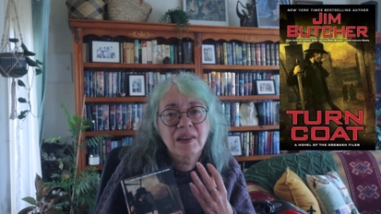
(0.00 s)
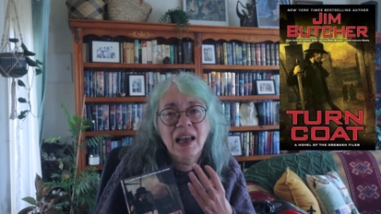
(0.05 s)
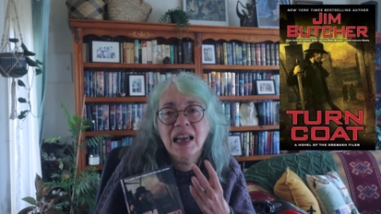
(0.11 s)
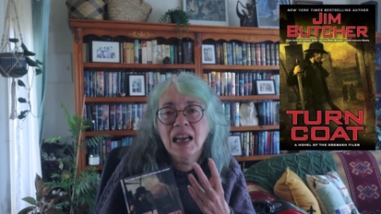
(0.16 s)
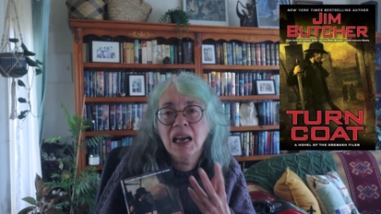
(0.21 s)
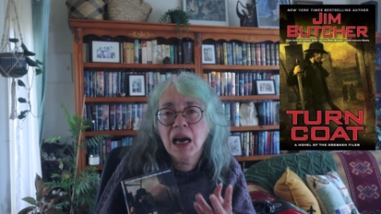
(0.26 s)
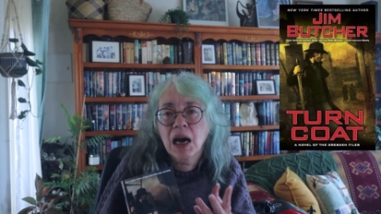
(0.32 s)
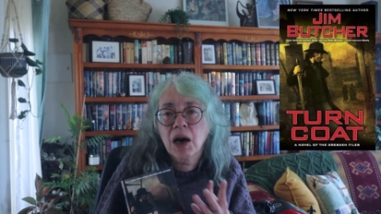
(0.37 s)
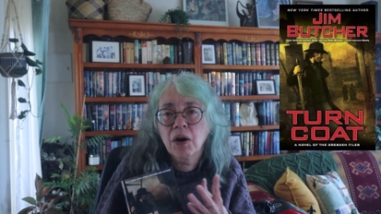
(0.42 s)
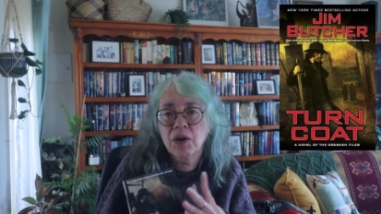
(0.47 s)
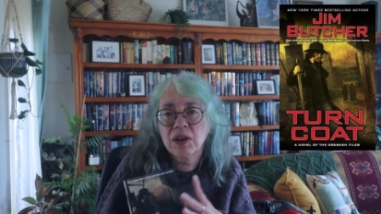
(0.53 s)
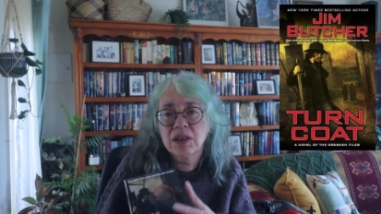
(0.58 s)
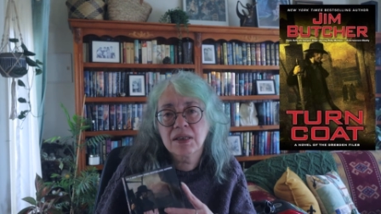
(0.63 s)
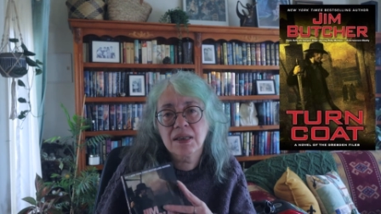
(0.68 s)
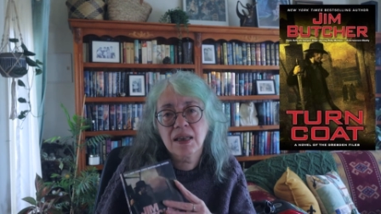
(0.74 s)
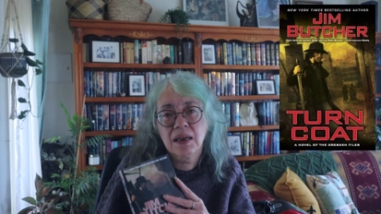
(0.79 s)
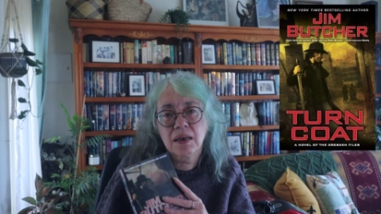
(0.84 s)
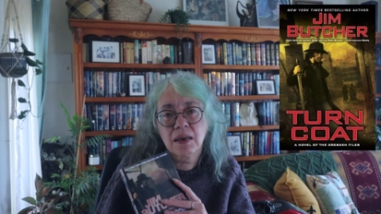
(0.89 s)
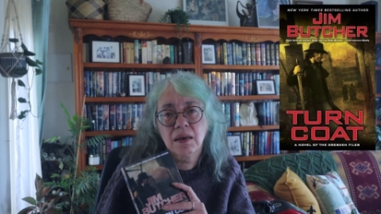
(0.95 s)

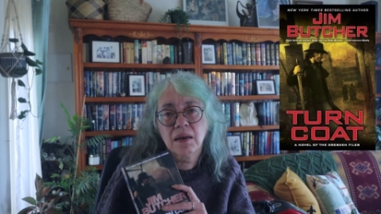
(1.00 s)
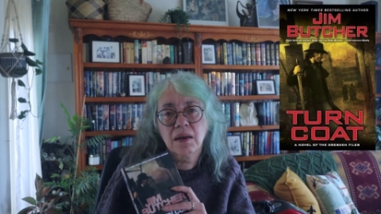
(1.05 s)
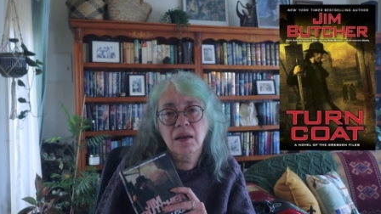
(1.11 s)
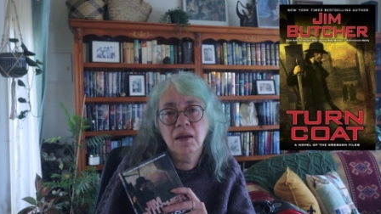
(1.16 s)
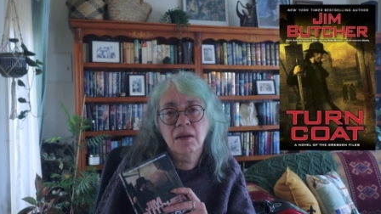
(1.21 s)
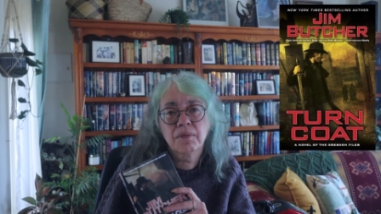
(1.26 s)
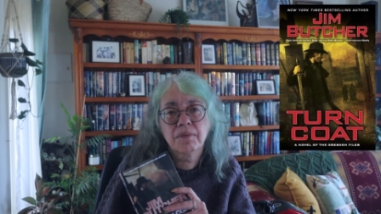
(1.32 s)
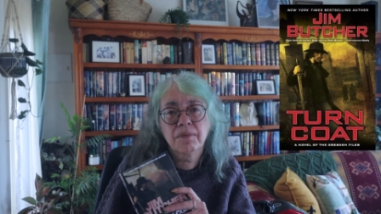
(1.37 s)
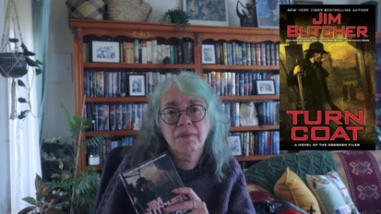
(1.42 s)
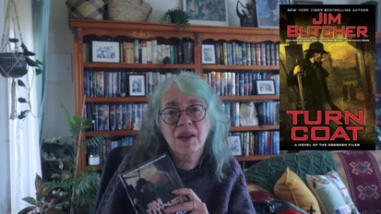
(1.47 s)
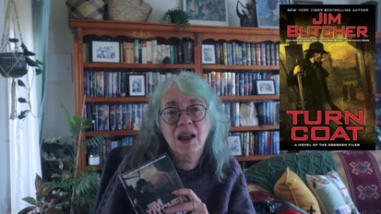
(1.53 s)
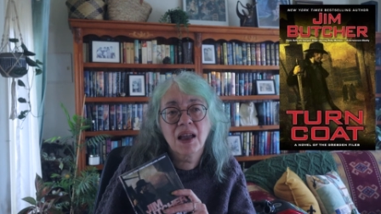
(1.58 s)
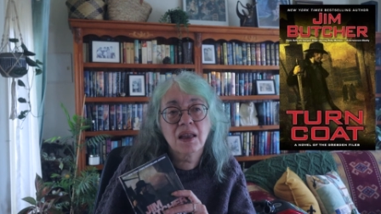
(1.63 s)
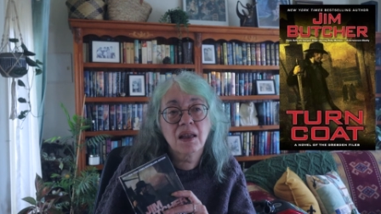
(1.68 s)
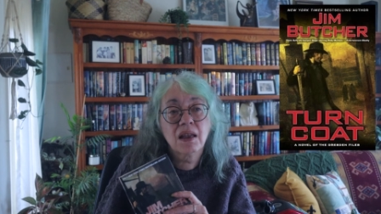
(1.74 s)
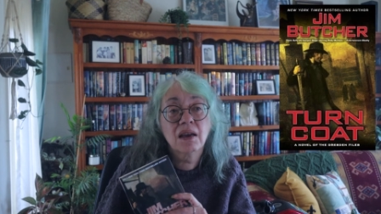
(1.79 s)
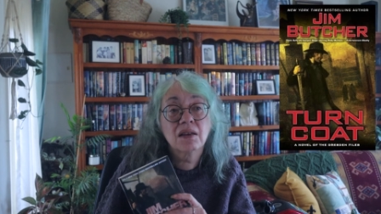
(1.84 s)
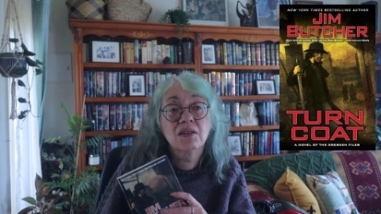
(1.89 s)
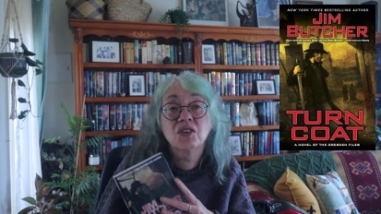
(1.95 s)
encouraged that in him,
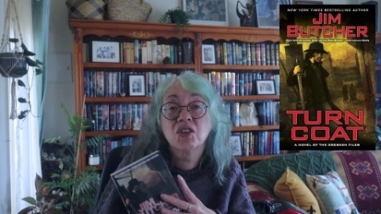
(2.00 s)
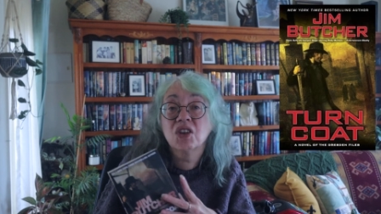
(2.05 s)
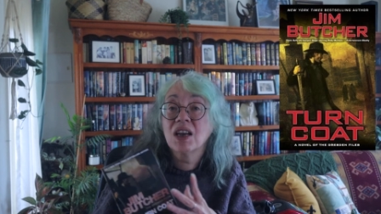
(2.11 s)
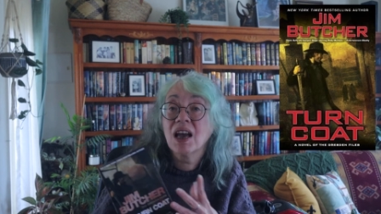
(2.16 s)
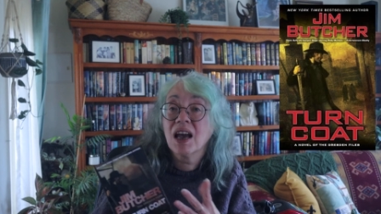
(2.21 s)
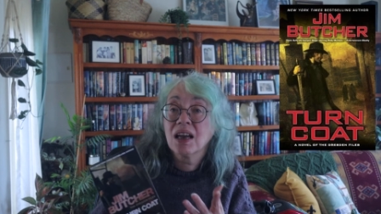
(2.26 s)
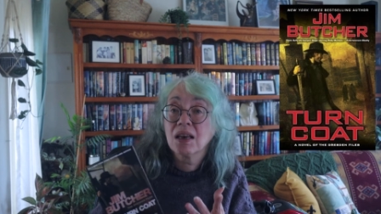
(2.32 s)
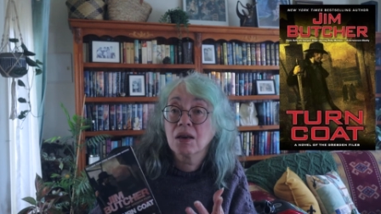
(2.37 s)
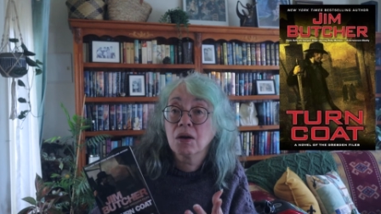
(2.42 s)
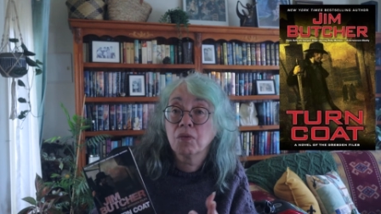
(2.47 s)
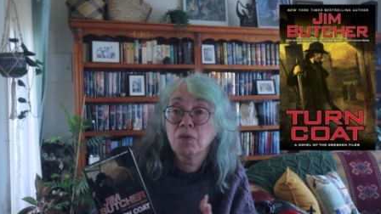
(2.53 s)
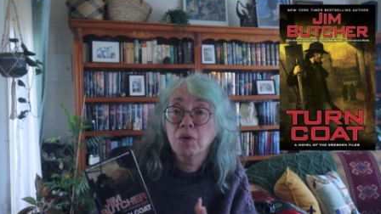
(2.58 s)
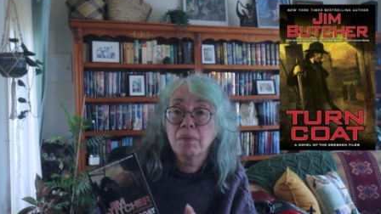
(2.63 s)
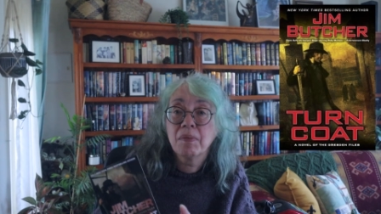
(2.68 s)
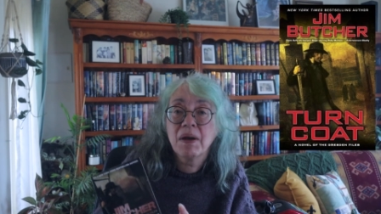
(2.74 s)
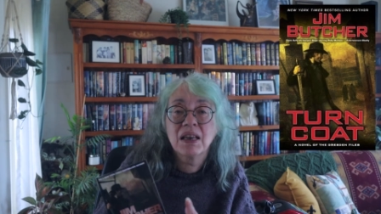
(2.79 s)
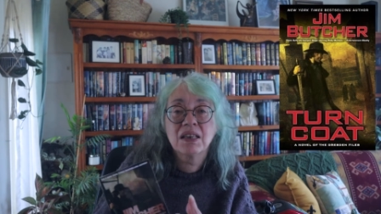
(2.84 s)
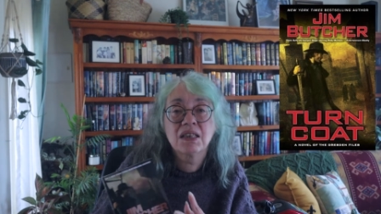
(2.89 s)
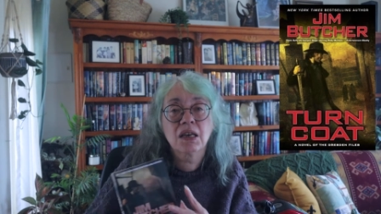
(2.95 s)
and yet she had a
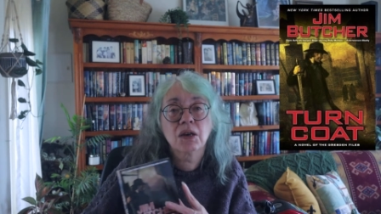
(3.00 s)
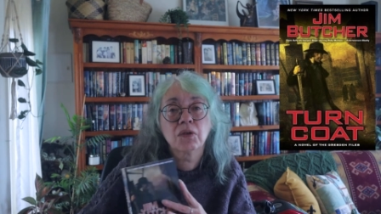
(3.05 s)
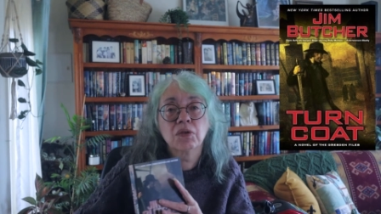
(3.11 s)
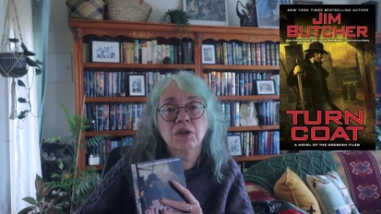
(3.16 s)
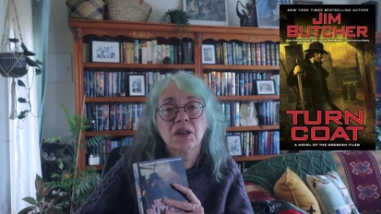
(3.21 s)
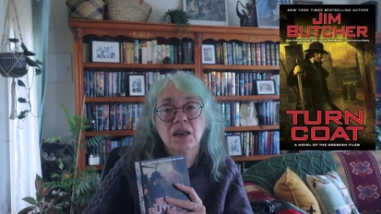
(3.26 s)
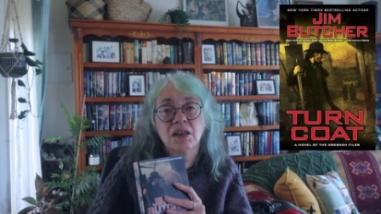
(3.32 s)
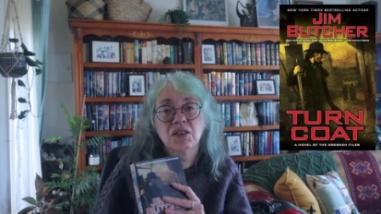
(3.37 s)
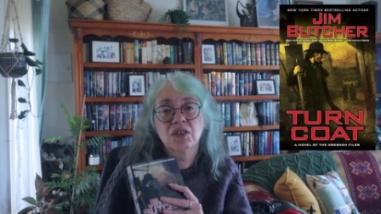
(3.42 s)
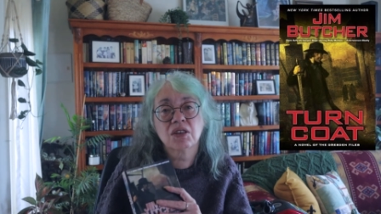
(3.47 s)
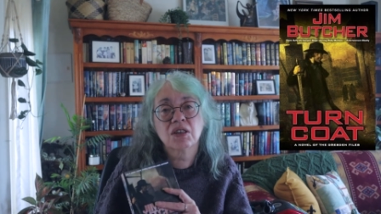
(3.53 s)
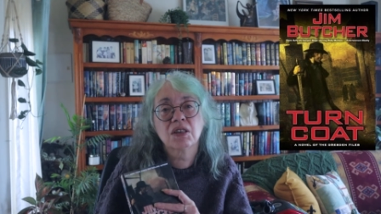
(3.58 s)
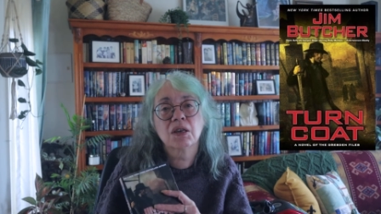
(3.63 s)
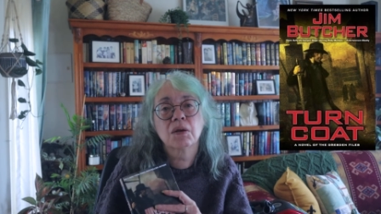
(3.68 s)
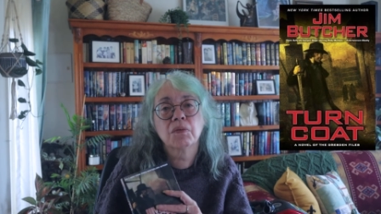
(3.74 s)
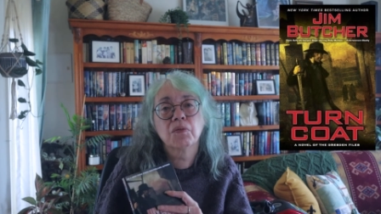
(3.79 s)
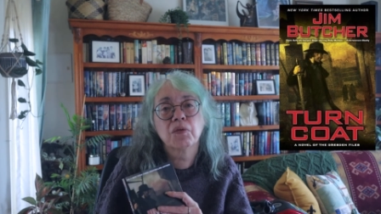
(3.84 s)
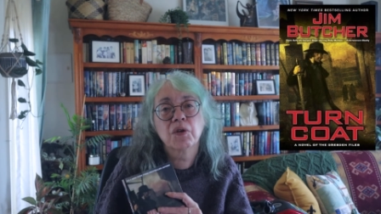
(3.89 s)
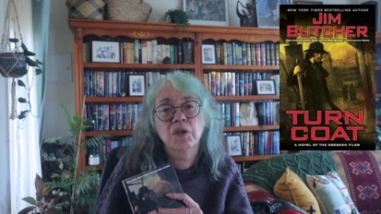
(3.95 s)
romantic
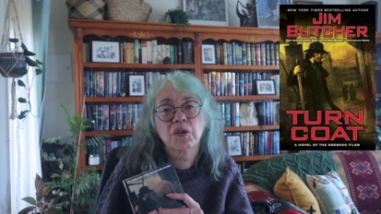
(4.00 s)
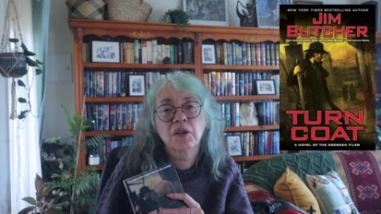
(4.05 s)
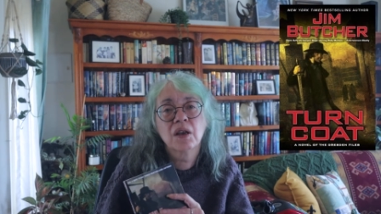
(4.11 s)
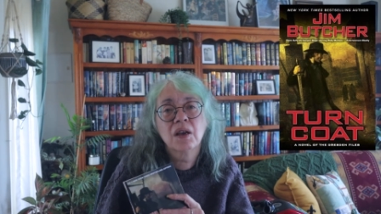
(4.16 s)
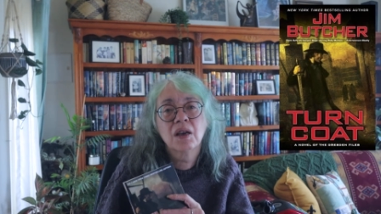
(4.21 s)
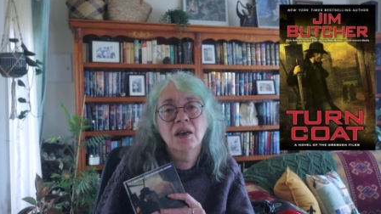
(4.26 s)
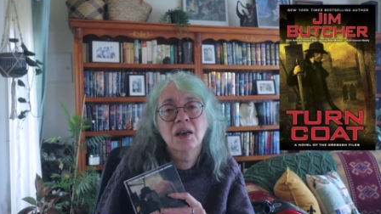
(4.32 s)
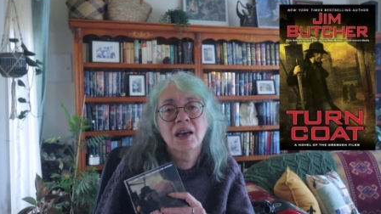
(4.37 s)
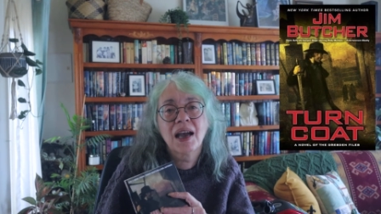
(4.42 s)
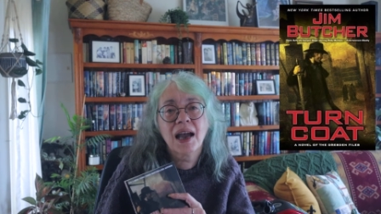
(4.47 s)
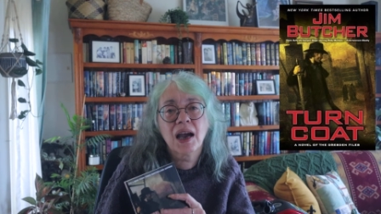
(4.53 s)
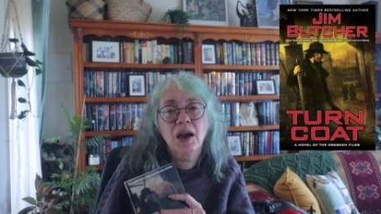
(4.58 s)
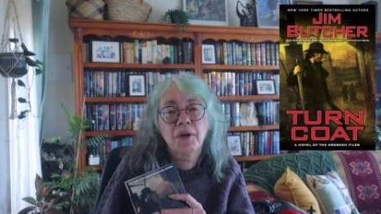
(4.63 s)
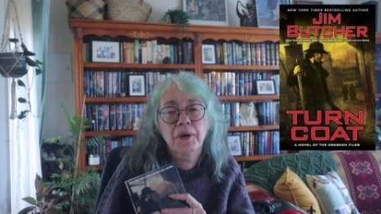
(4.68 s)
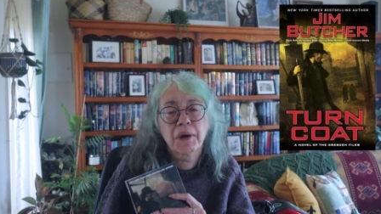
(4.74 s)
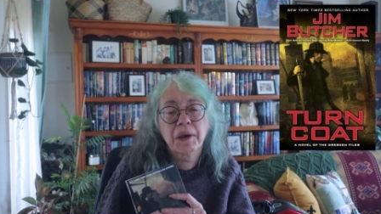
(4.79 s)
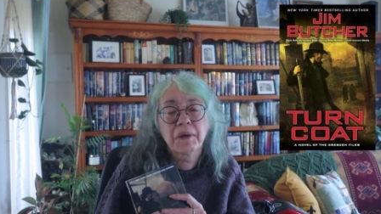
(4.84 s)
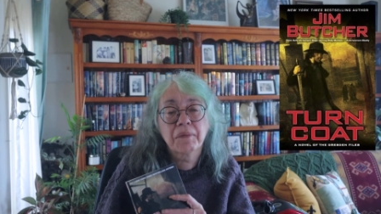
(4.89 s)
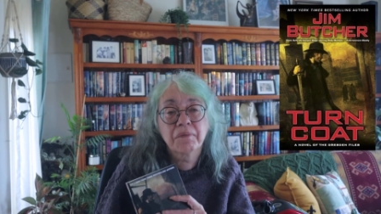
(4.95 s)
relationship with
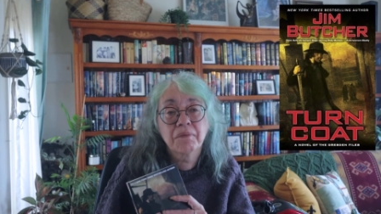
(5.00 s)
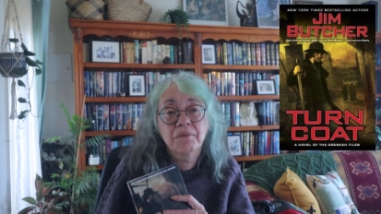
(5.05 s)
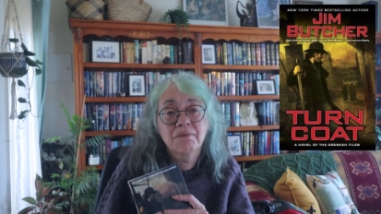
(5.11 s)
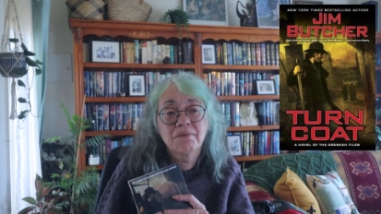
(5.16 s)
Harry.